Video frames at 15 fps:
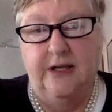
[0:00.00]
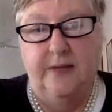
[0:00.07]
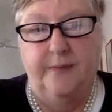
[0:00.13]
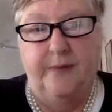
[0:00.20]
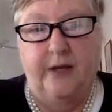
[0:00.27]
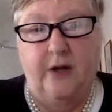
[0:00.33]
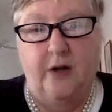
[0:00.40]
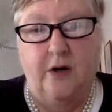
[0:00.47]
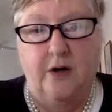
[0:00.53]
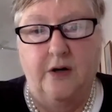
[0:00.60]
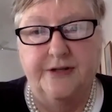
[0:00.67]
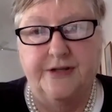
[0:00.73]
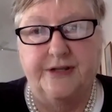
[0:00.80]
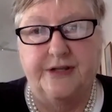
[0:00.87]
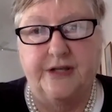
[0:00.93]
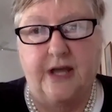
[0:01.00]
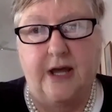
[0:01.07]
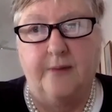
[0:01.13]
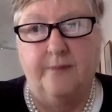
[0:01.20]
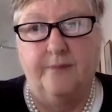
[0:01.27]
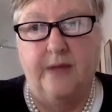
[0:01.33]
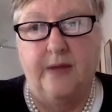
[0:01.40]
because
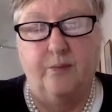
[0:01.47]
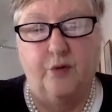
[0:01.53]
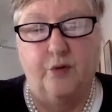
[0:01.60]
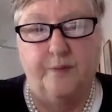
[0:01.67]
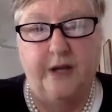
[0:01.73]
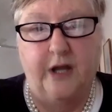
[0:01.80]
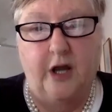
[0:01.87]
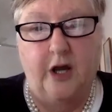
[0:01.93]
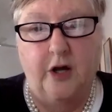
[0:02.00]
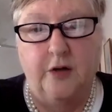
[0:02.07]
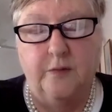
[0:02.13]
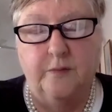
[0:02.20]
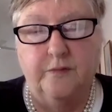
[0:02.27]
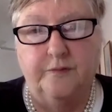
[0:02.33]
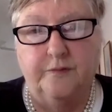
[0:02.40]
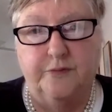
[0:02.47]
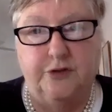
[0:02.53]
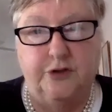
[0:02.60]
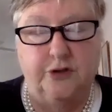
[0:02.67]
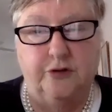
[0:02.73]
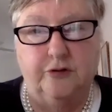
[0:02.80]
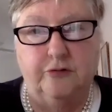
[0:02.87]
it will be home
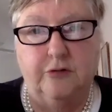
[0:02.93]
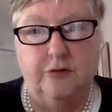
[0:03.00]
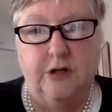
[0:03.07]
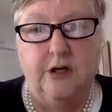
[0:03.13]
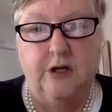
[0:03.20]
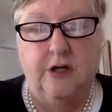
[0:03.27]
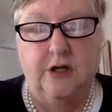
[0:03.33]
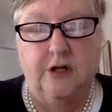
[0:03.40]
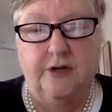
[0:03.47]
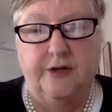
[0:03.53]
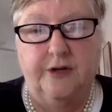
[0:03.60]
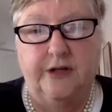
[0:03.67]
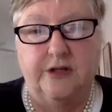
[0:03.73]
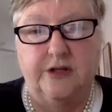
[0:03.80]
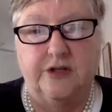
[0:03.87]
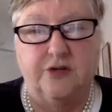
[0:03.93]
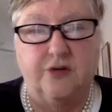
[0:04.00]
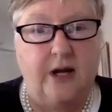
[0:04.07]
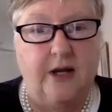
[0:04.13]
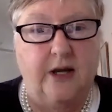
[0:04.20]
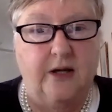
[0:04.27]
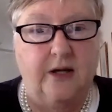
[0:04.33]
to the
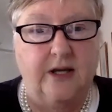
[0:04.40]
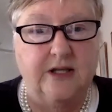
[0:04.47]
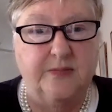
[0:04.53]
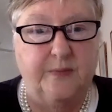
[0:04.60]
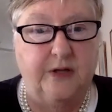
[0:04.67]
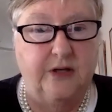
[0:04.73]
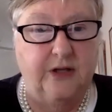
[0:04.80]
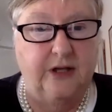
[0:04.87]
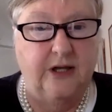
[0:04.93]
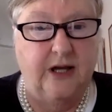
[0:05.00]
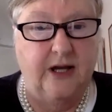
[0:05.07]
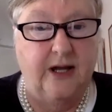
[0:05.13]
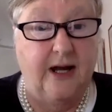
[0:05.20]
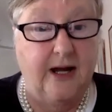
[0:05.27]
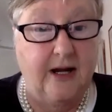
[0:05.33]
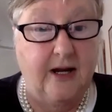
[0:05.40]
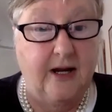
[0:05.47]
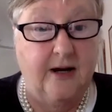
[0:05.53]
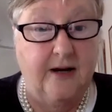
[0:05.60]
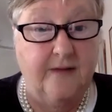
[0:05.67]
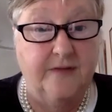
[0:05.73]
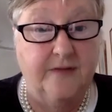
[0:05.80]
Australian Lesbian and Gay
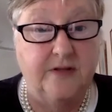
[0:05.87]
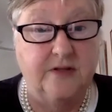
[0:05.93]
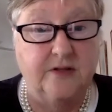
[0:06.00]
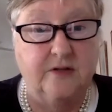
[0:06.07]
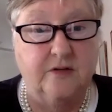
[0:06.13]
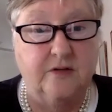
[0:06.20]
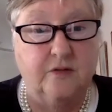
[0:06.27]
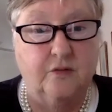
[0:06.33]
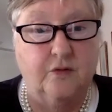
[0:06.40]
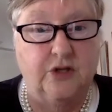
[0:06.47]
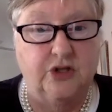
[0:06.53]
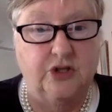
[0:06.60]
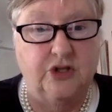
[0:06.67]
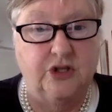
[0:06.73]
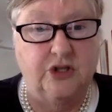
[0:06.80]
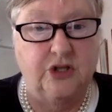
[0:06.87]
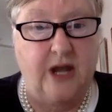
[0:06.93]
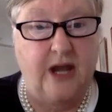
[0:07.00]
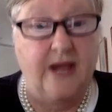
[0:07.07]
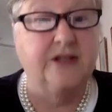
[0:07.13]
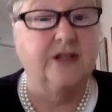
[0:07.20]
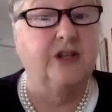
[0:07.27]
Archives, which
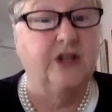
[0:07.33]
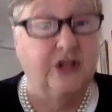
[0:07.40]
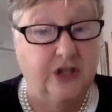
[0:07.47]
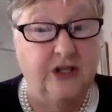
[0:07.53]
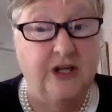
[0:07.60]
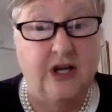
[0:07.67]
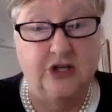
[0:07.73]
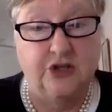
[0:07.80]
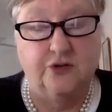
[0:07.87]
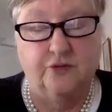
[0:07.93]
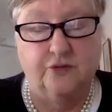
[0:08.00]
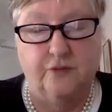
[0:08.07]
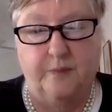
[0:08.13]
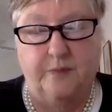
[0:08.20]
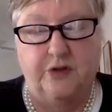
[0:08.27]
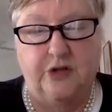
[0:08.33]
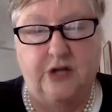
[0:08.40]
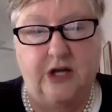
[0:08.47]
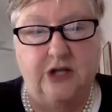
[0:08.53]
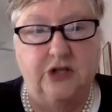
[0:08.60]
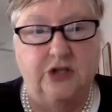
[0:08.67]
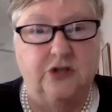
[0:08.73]
has an international
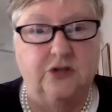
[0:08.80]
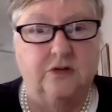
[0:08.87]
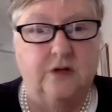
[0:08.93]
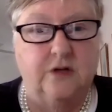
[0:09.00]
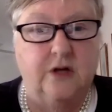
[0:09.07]
reputation